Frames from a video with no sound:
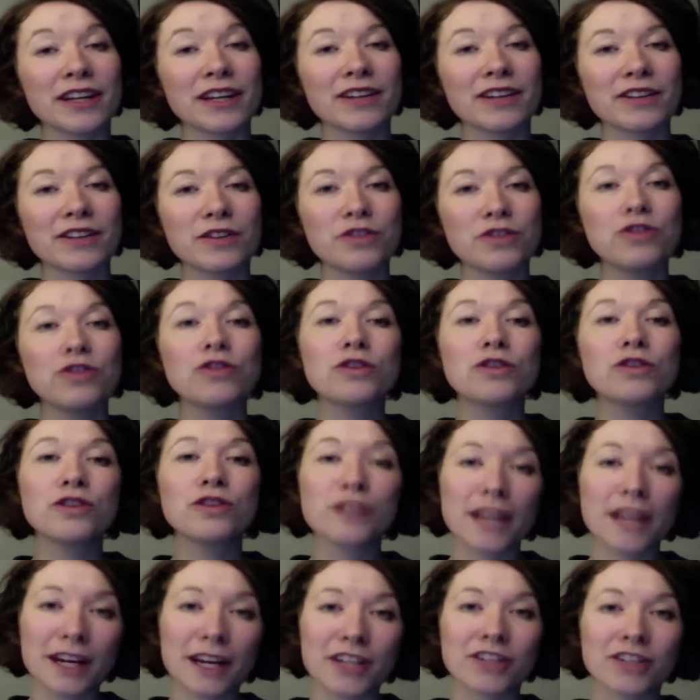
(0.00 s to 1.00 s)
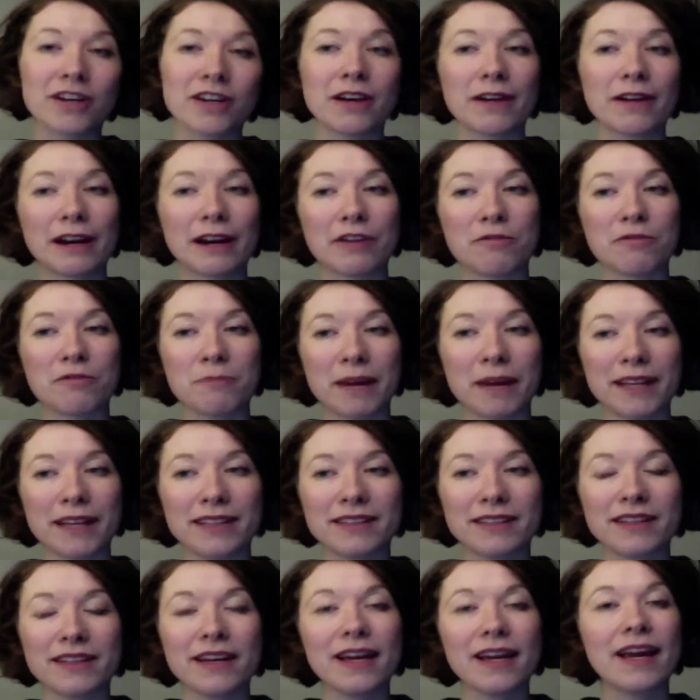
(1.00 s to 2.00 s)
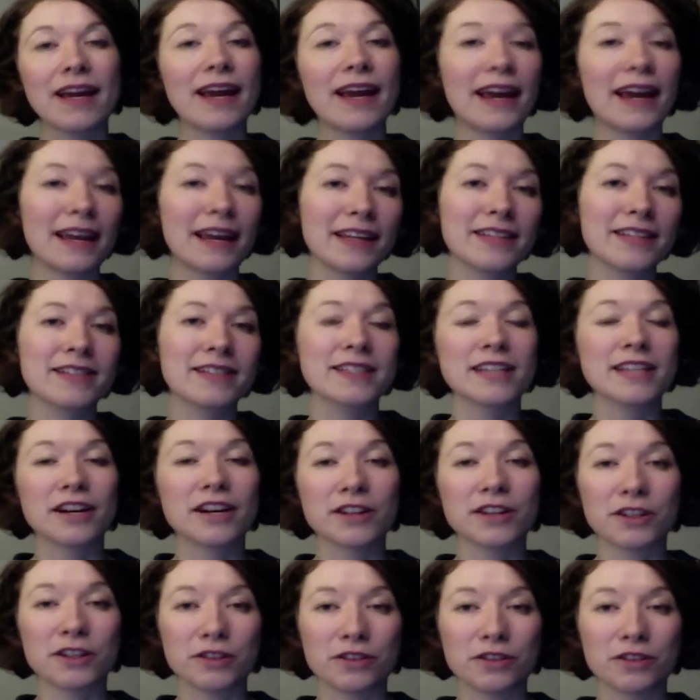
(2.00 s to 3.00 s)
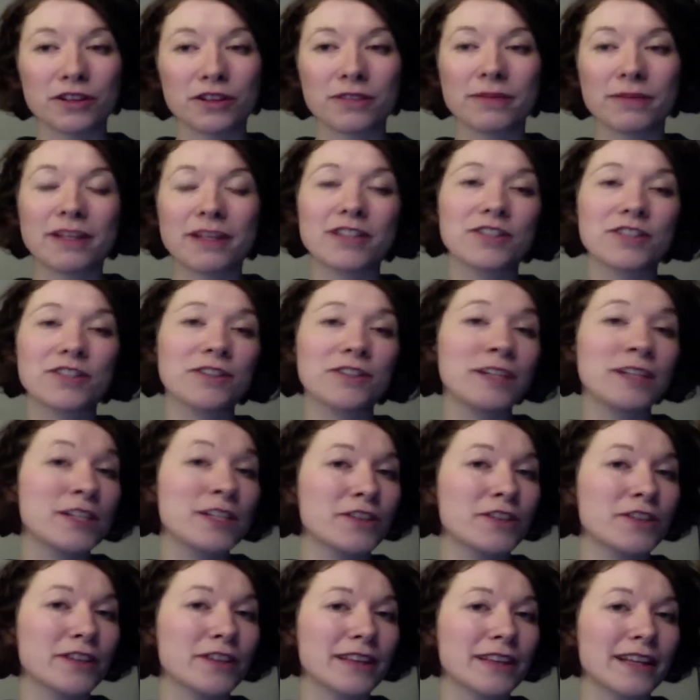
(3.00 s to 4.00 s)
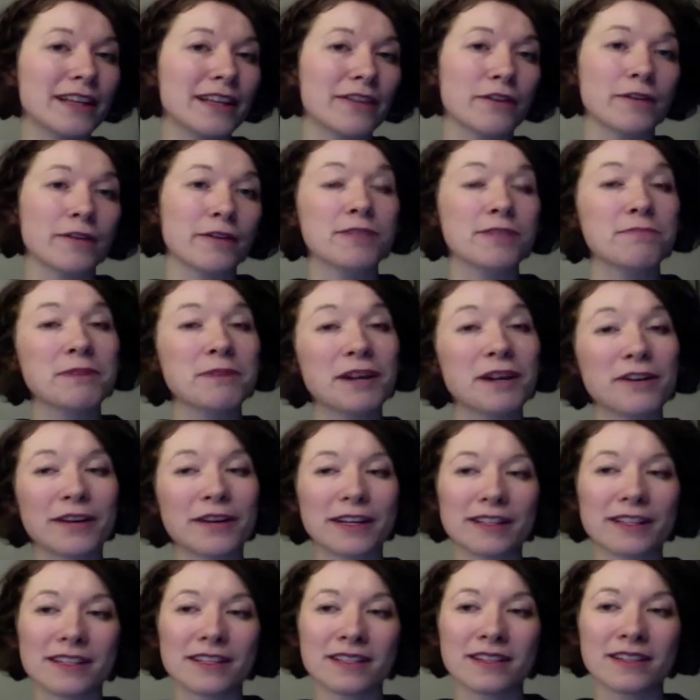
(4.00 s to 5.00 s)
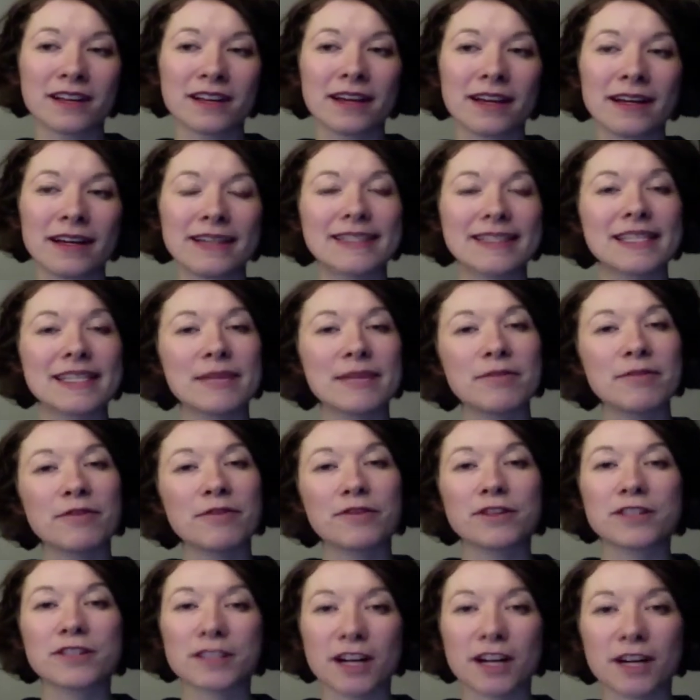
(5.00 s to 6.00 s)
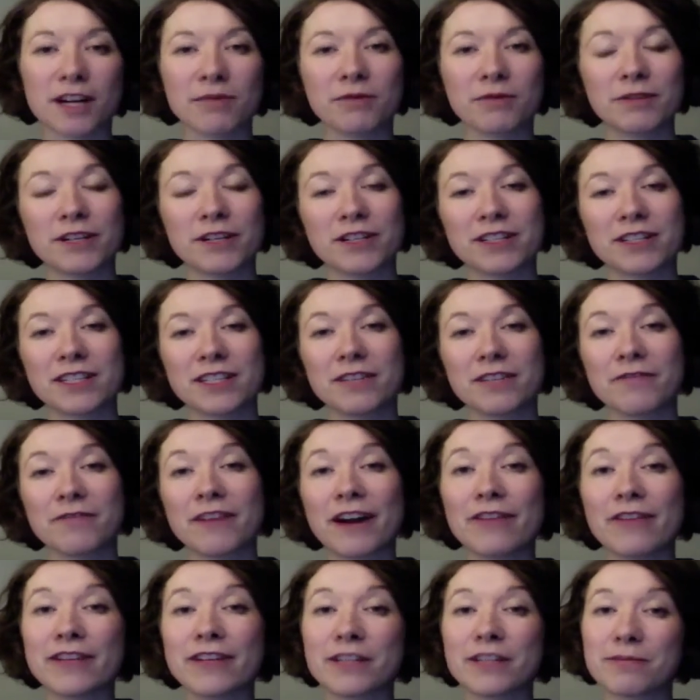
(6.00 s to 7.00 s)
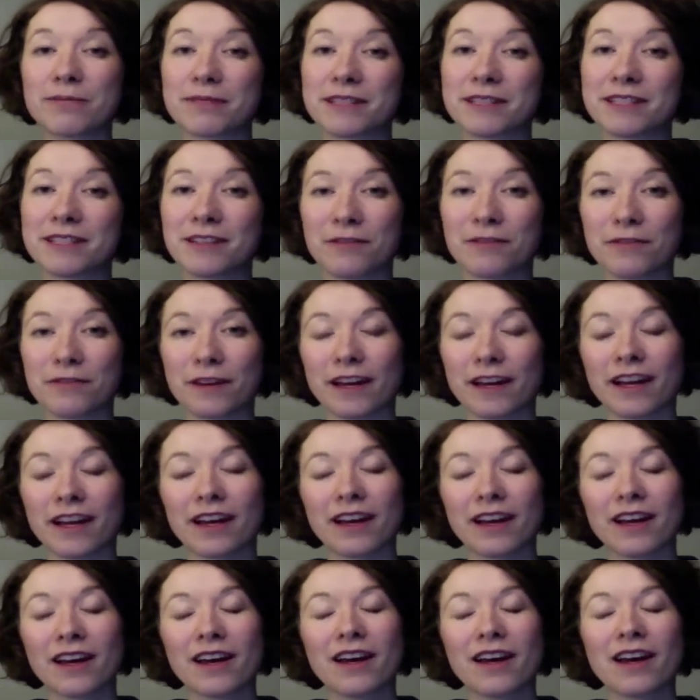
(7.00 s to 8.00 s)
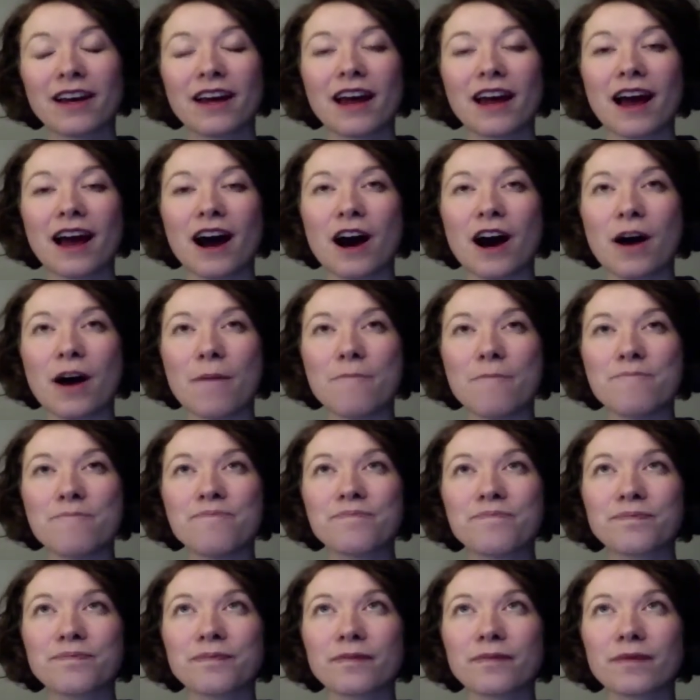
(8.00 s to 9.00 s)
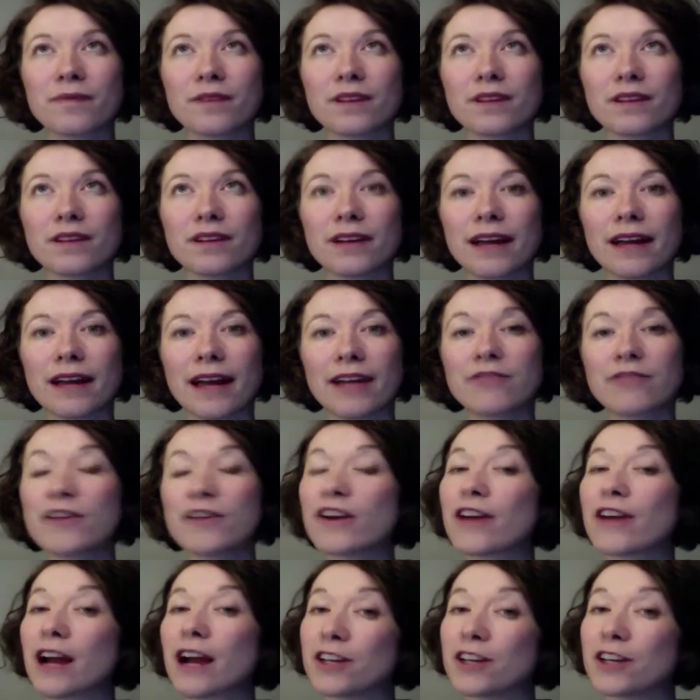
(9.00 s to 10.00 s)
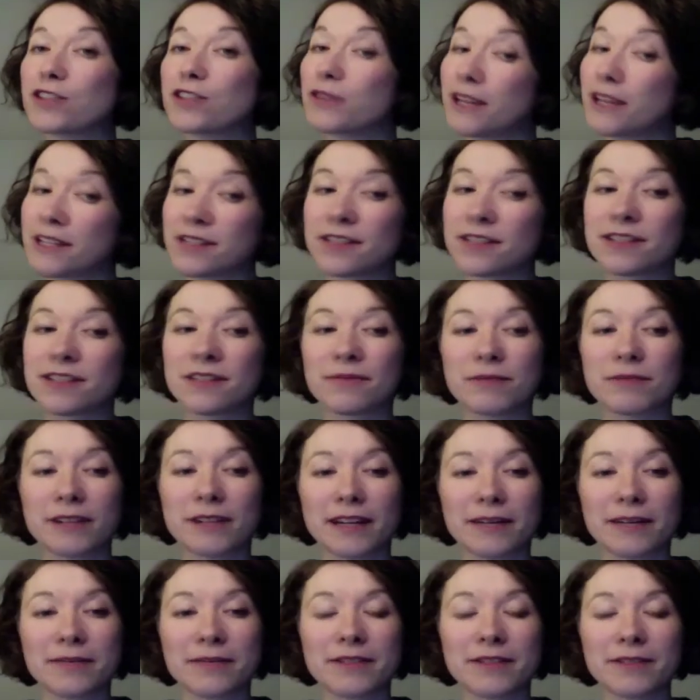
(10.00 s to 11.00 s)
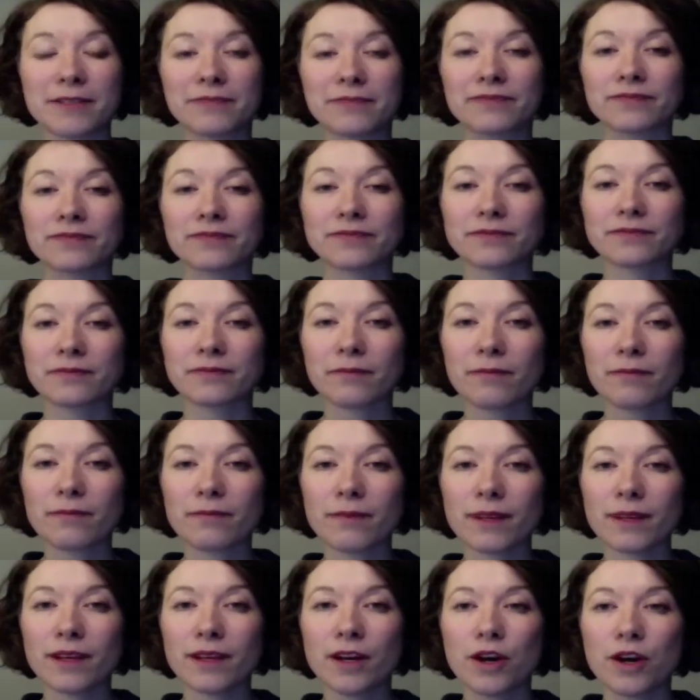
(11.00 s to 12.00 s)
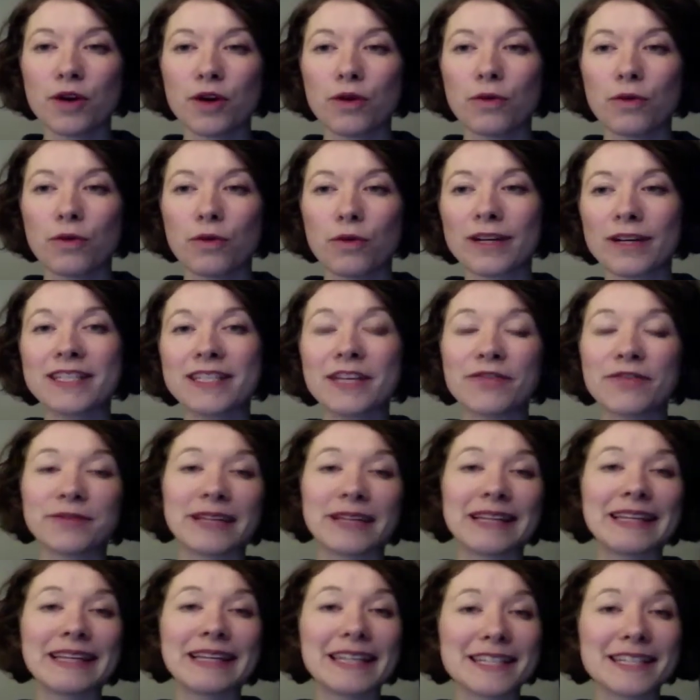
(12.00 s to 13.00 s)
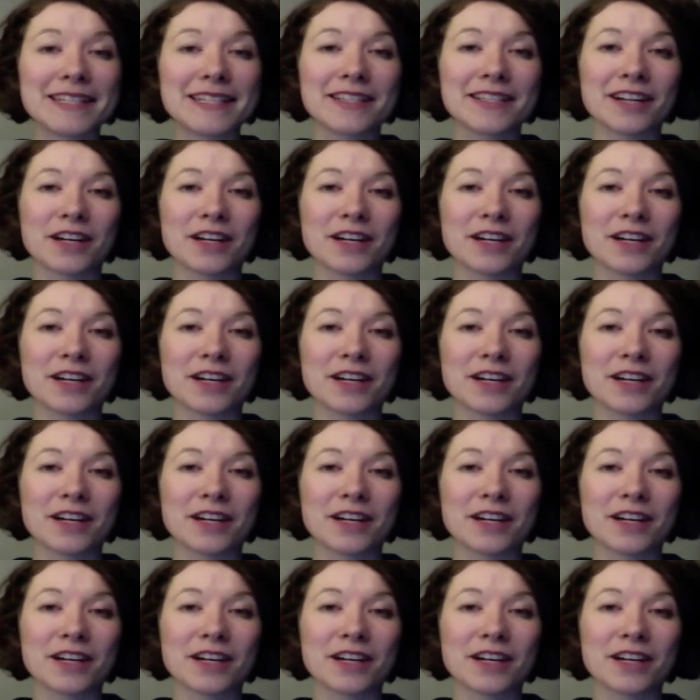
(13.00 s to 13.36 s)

who could actually recommend, hey, this is how you do it, because you need a certain level of experience. And some of the startup questions are very specific and very hard to answer sometimes. What I see from the lean startup